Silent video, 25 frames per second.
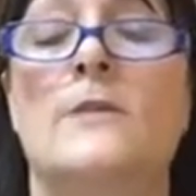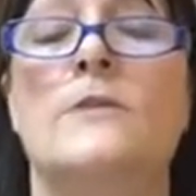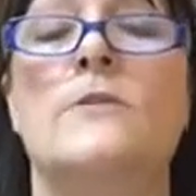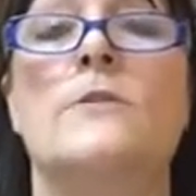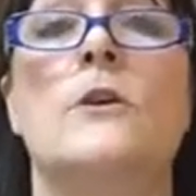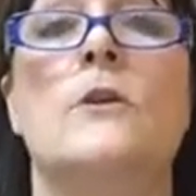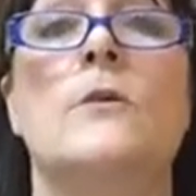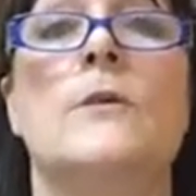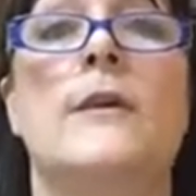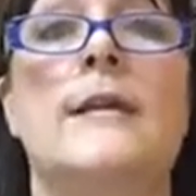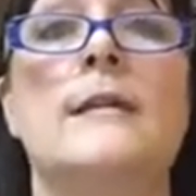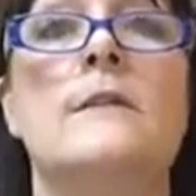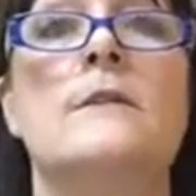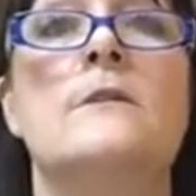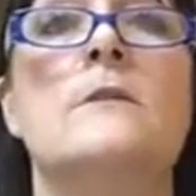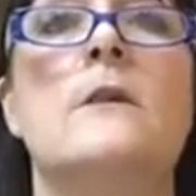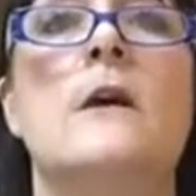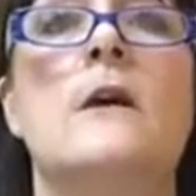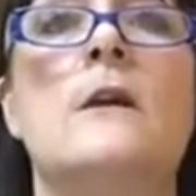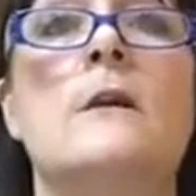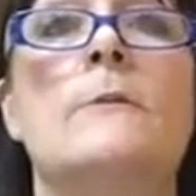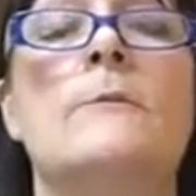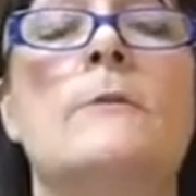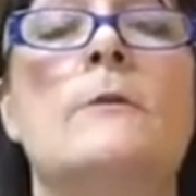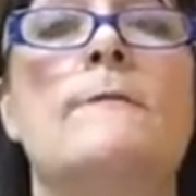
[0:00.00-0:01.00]
So
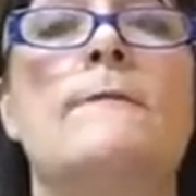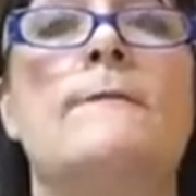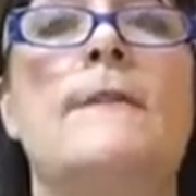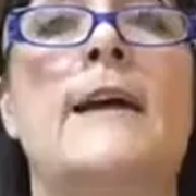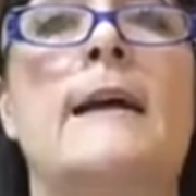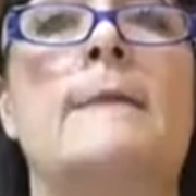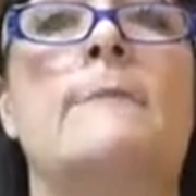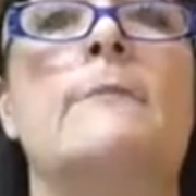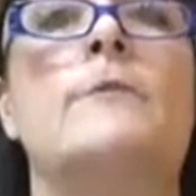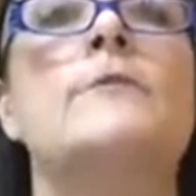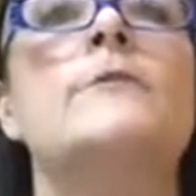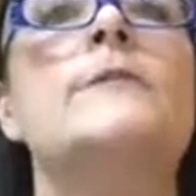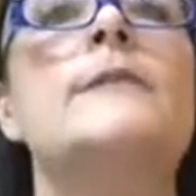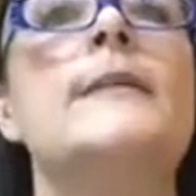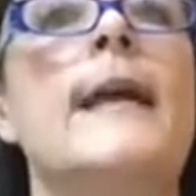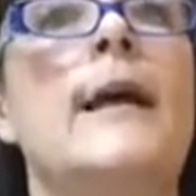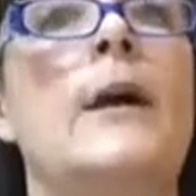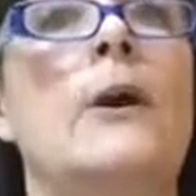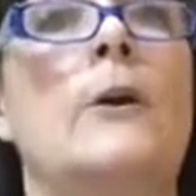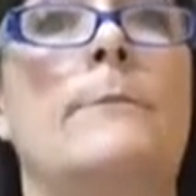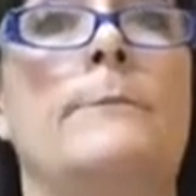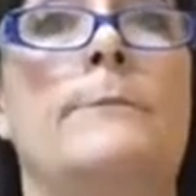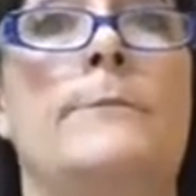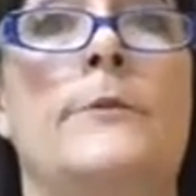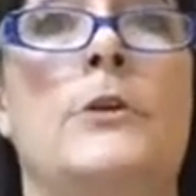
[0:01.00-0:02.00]
insoluble fibers
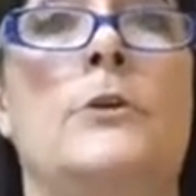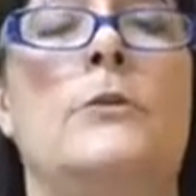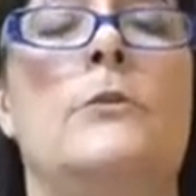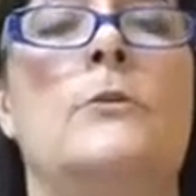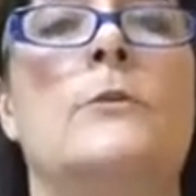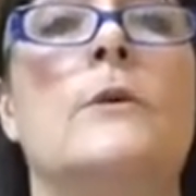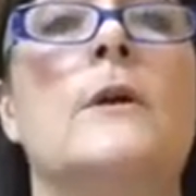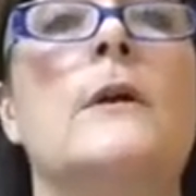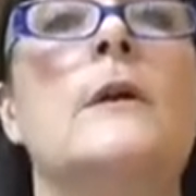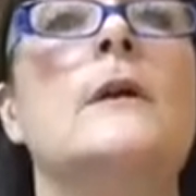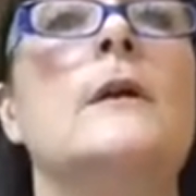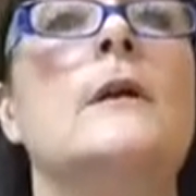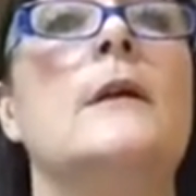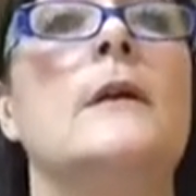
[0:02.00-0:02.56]
help you